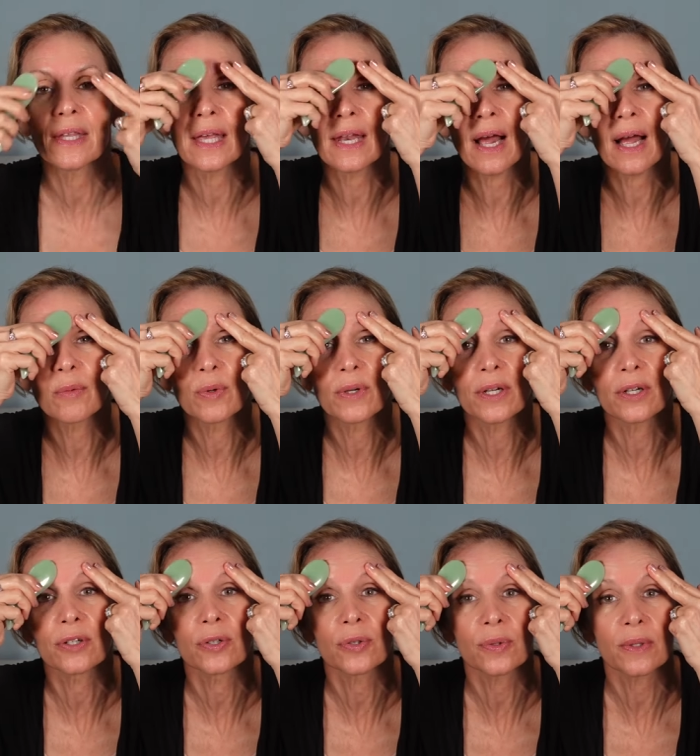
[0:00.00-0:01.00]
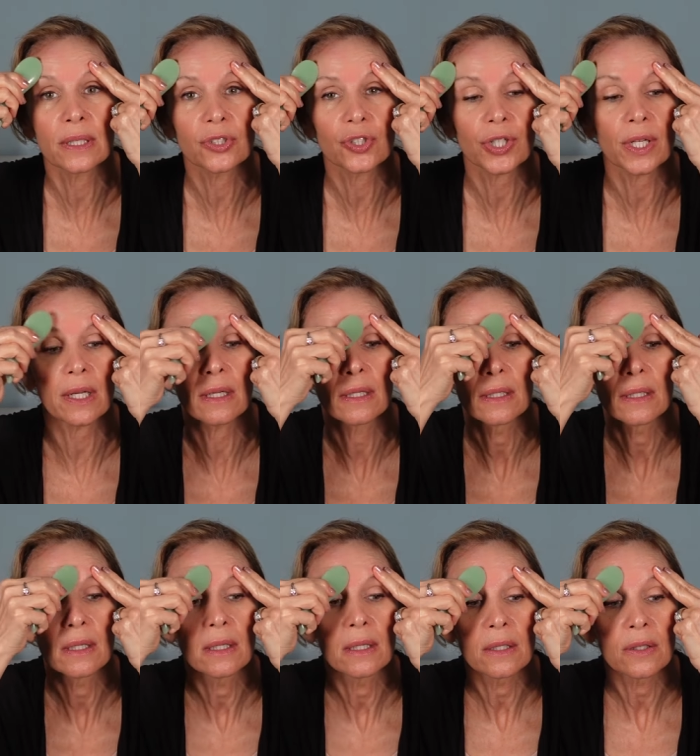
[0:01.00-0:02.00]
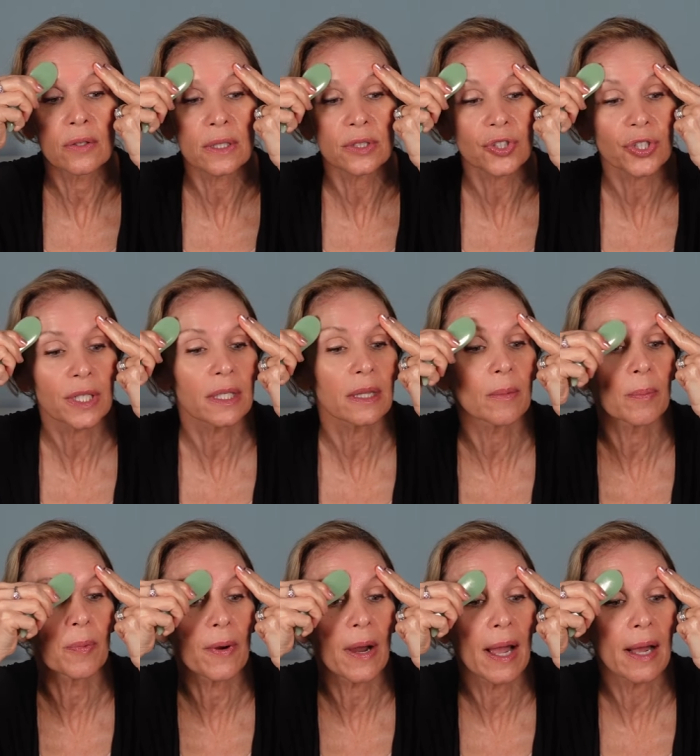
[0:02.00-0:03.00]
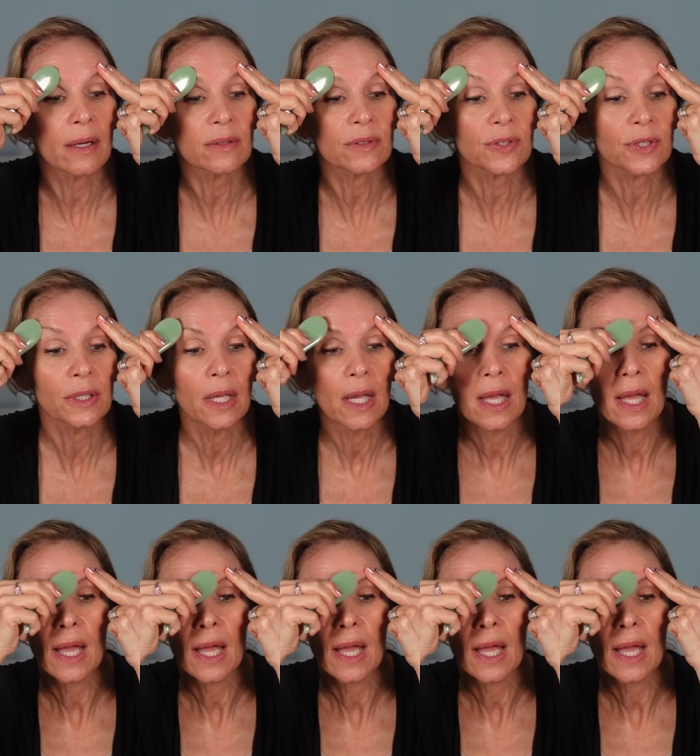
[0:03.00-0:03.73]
that I will hear crunching, crunching in the brows